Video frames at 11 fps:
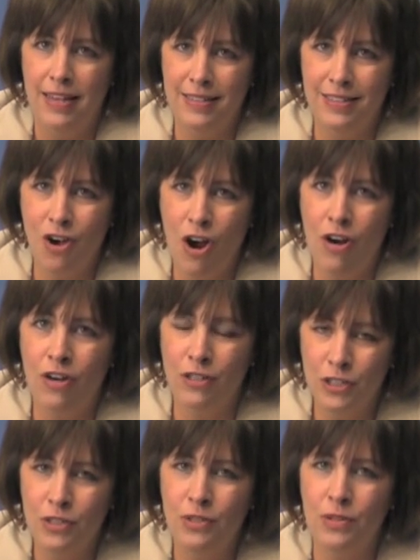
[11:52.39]
It's harder
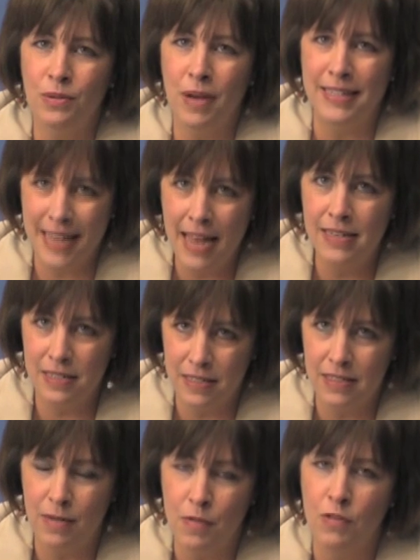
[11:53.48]
to attend to
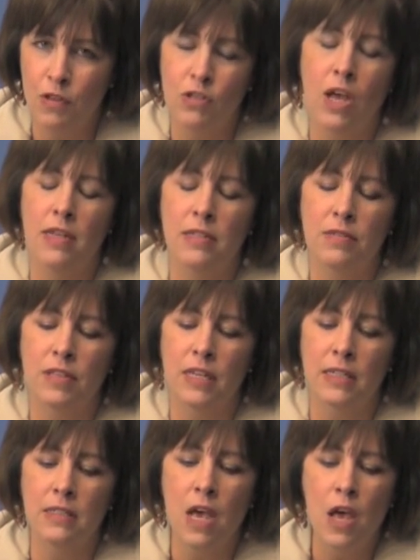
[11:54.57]
some of those kinds of
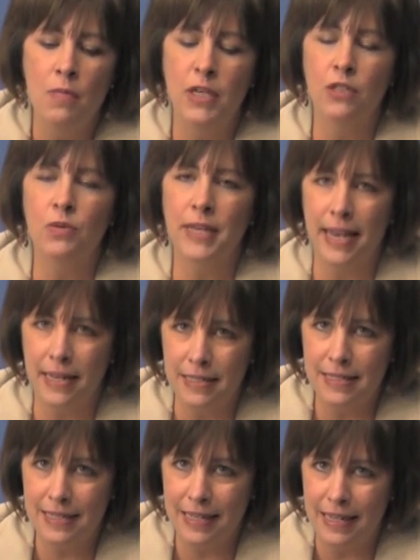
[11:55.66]
things because we can't
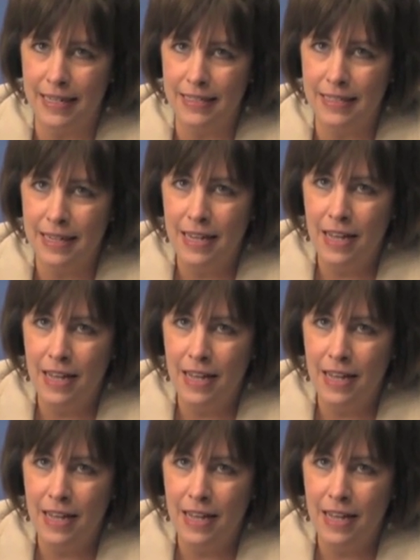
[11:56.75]
see it.